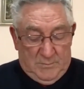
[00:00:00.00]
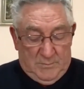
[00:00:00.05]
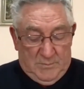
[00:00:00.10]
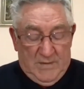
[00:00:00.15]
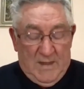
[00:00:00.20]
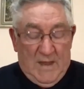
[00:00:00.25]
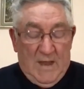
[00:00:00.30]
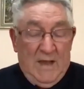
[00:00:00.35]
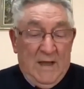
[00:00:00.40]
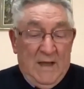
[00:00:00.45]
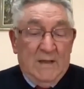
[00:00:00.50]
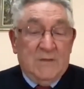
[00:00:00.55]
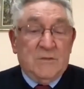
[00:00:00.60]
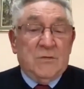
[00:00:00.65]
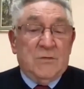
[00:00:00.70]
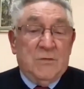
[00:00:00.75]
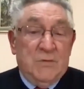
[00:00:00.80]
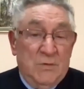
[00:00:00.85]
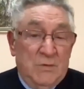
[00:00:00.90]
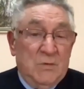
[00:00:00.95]
But the
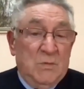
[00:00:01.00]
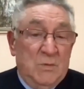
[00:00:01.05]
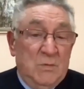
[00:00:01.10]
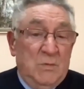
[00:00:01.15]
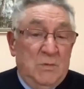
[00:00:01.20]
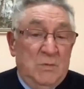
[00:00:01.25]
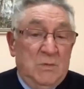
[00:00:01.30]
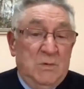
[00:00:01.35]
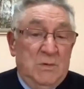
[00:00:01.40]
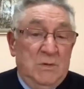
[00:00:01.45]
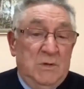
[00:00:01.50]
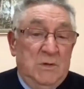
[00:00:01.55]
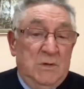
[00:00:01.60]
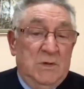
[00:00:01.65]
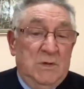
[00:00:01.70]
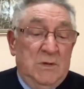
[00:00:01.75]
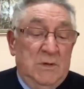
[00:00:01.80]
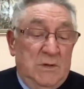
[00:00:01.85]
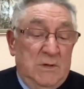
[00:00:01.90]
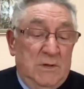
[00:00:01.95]
heart too
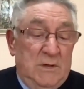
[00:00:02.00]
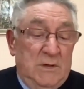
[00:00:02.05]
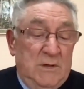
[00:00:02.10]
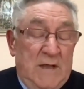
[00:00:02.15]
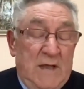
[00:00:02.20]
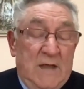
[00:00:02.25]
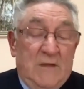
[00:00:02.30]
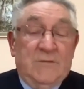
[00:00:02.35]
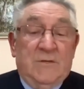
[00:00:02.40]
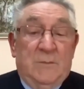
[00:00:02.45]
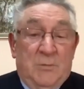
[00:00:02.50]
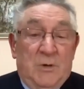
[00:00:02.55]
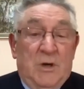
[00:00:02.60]
has a